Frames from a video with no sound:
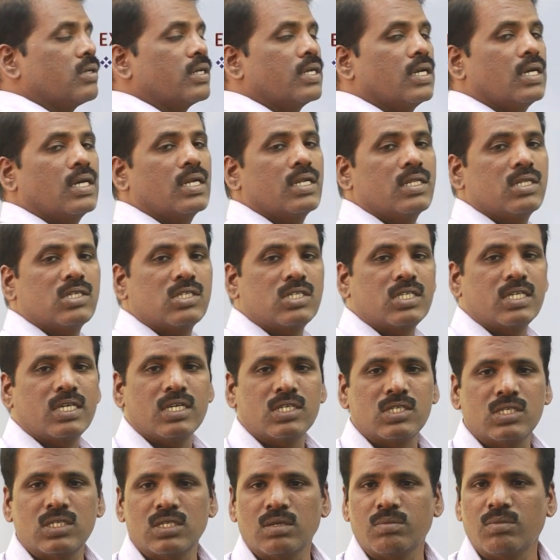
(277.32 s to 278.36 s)
So here in this
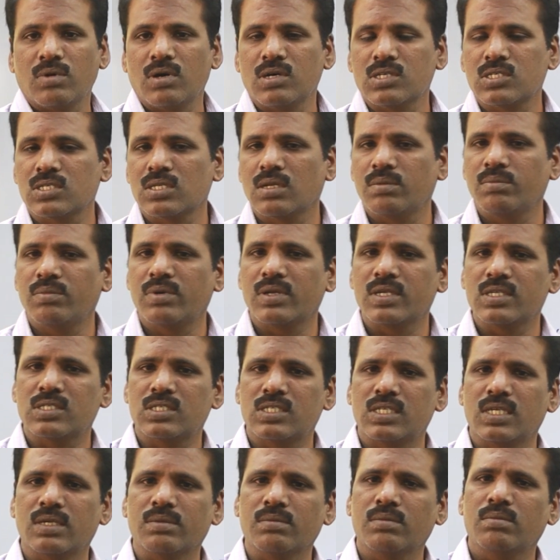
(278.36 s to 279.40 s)
case the mass number
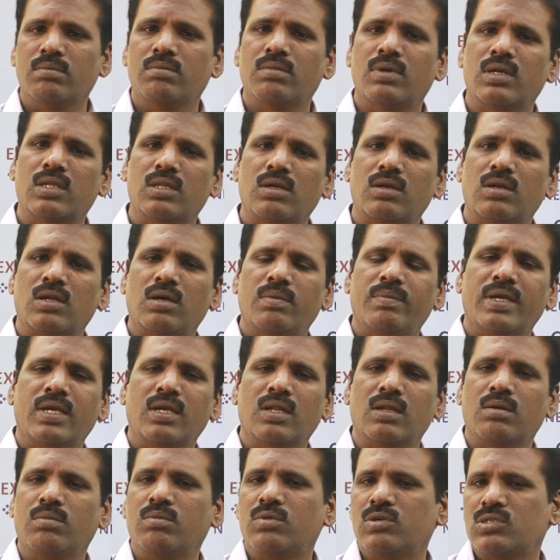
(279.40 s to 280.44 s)
is same but the
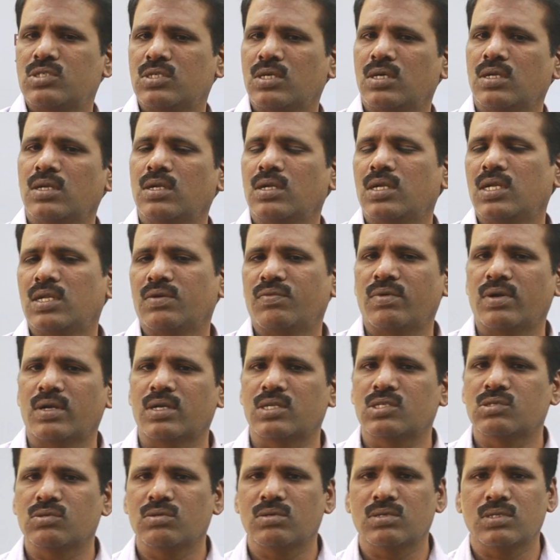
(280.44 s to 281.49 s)
atomic numbers are
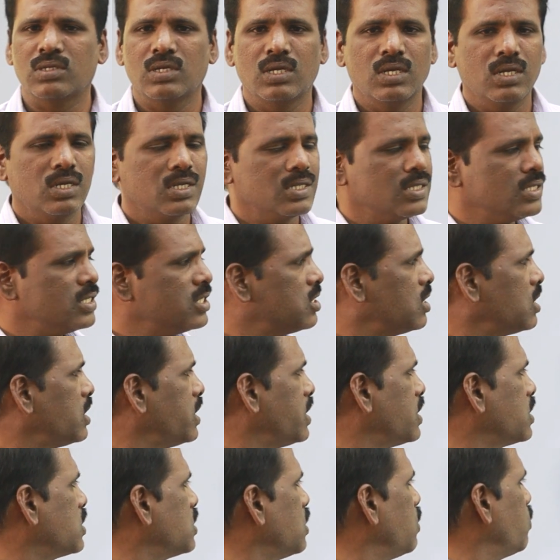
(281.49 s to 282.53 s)
different. So these
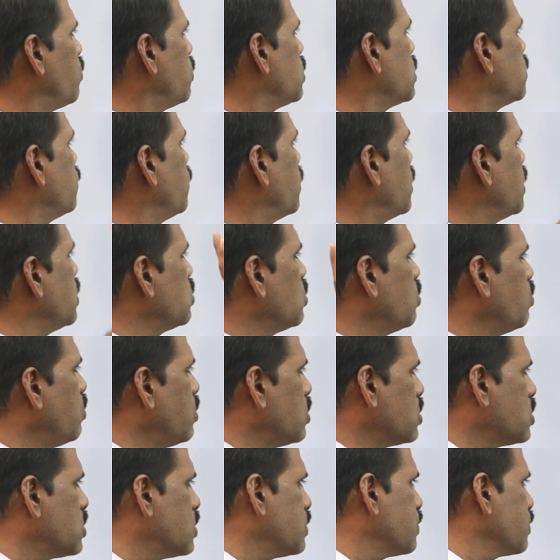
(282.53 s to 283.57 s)
are the examples for
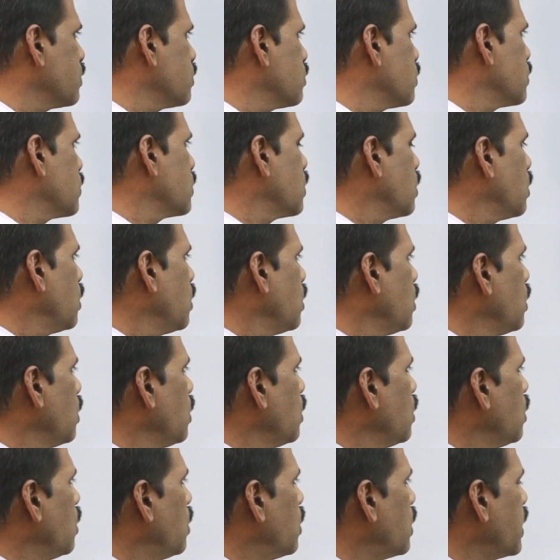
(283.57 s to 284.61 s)
isobars.
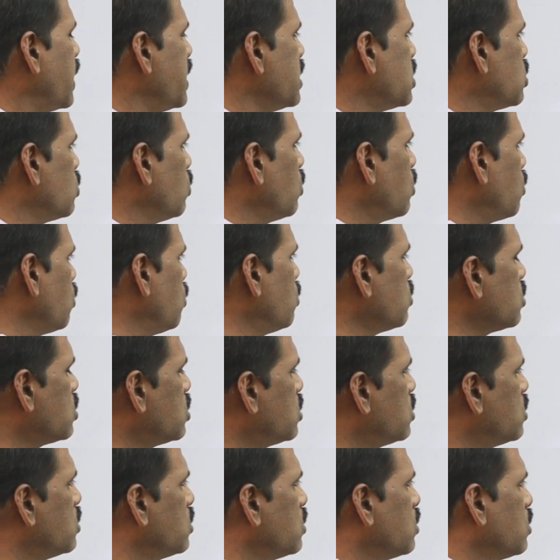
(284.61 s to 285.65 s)
And
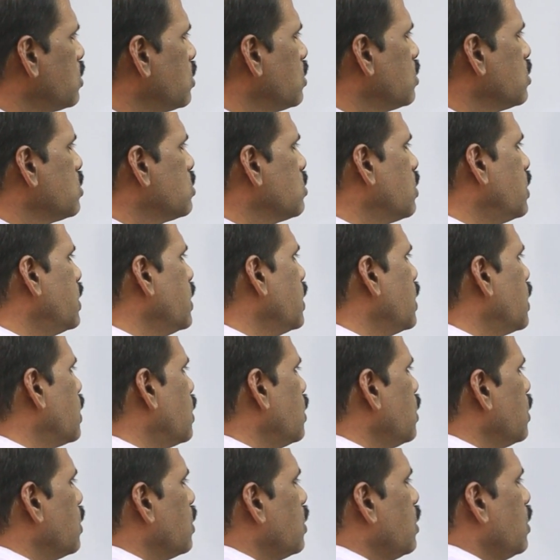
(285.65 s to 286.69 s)
isotones, so
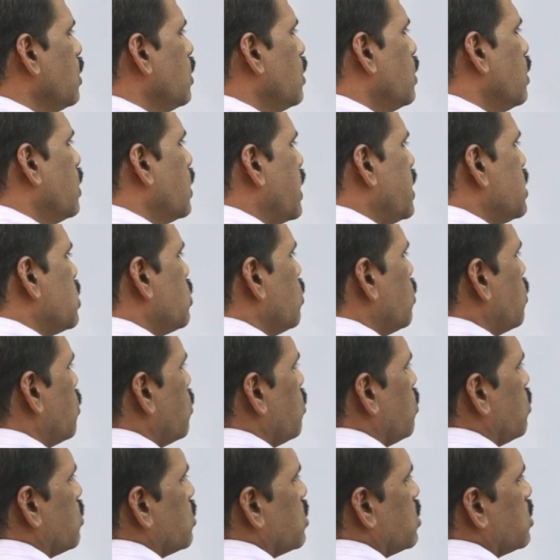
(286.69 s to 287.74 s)
here in
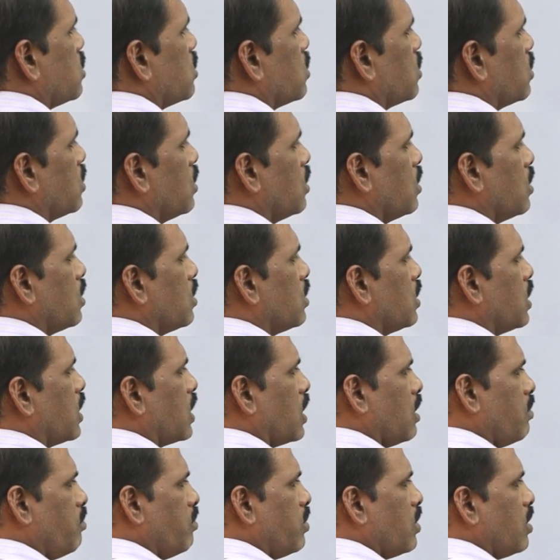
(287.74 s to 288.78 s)
isotones
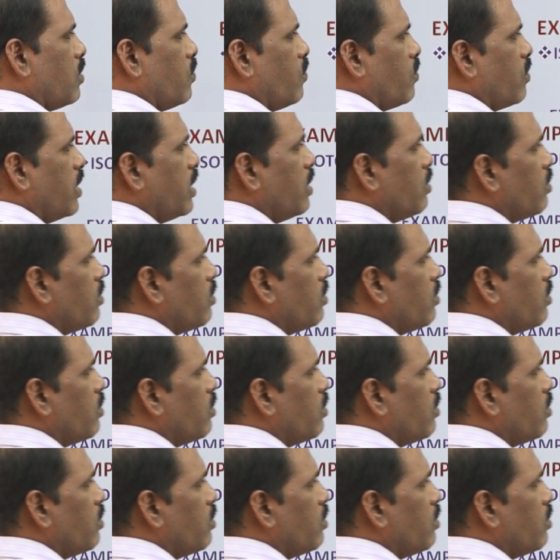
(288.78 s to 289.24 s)
the number of